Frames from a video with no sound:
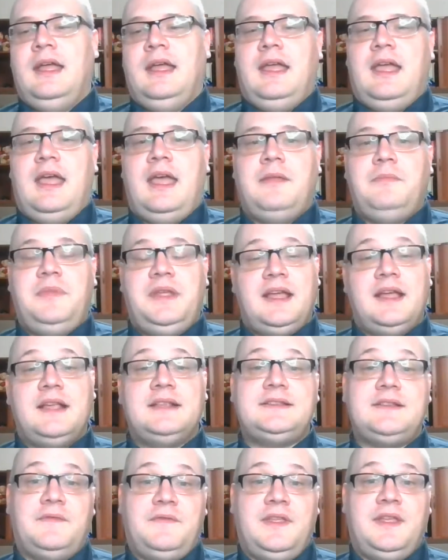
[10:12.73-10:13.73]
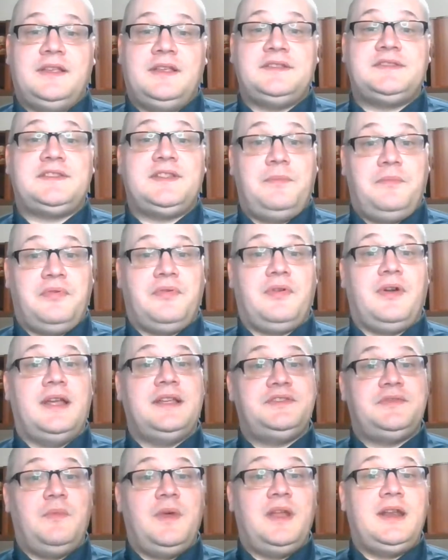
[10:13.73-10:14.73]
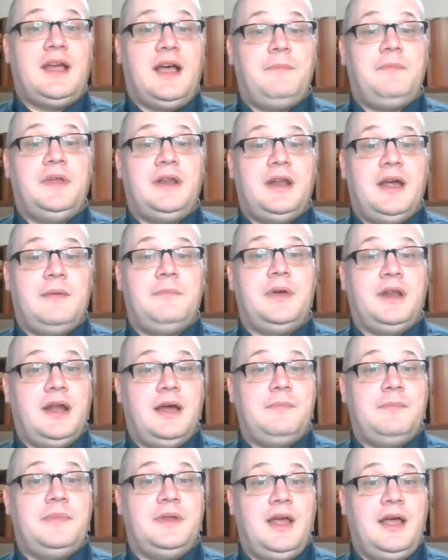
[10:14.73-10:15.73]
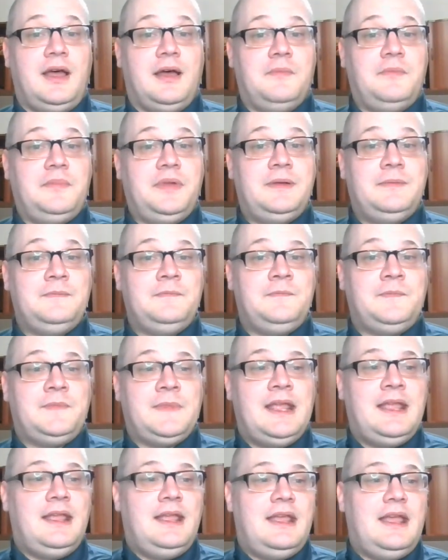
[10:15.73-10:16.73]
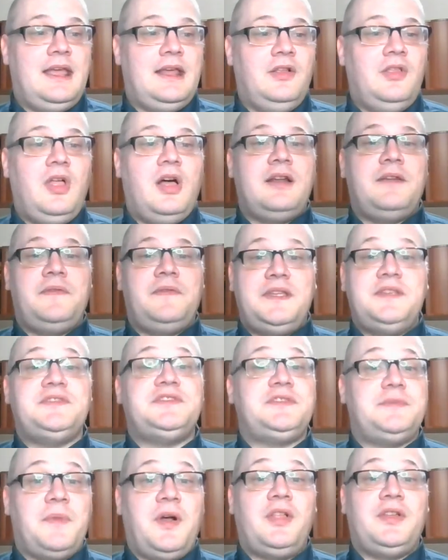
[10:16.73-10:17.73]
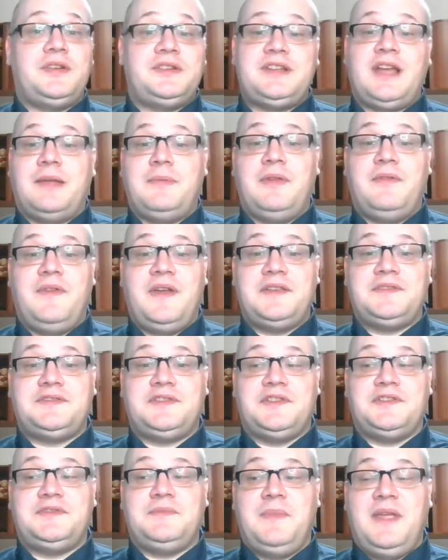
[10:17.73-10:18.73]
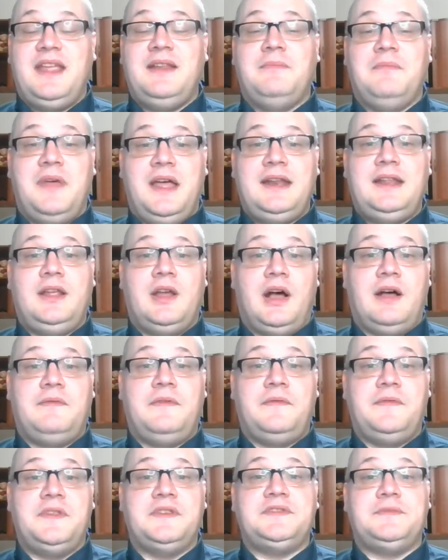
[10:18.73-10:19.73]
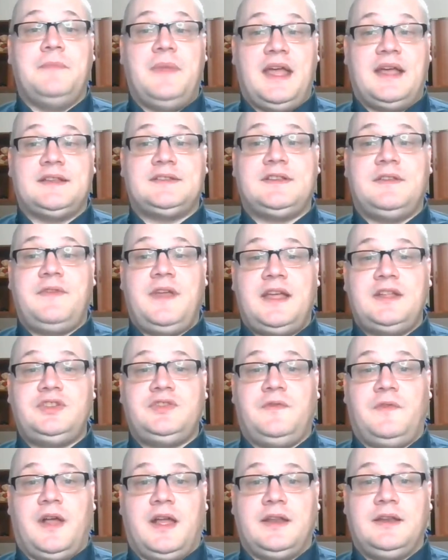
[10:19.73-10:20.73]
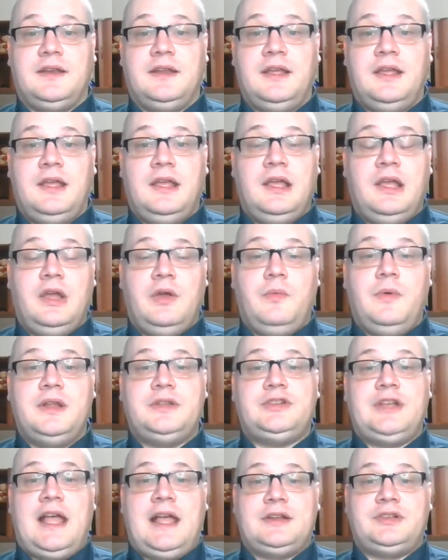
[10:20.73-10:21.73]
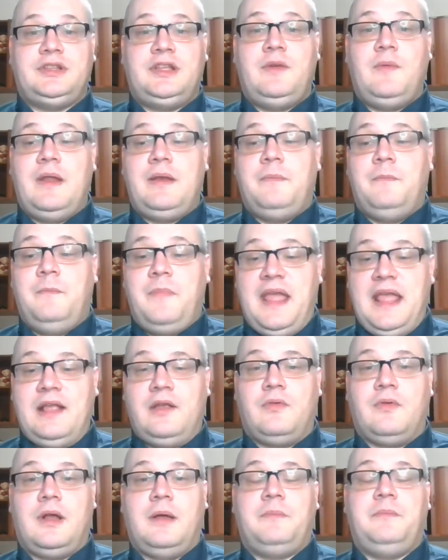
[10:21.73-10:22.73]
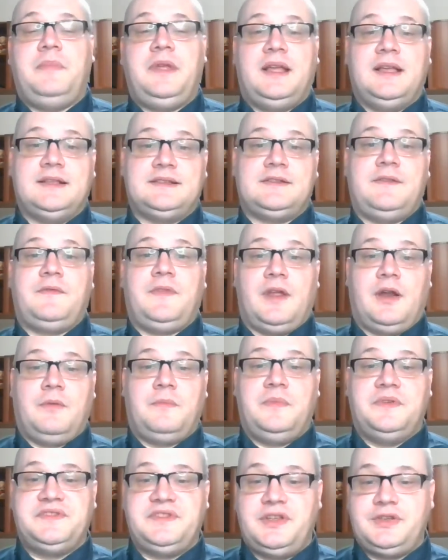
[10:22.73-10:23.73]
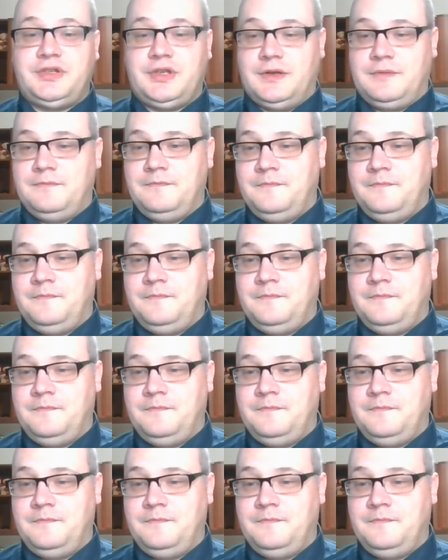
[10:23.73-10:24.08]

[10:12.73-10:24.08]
And because of this, the price went up and up and up and up. And a lot of these smaller time investors made money off of this massive hedge fund, which actually went bankrupt because of their position.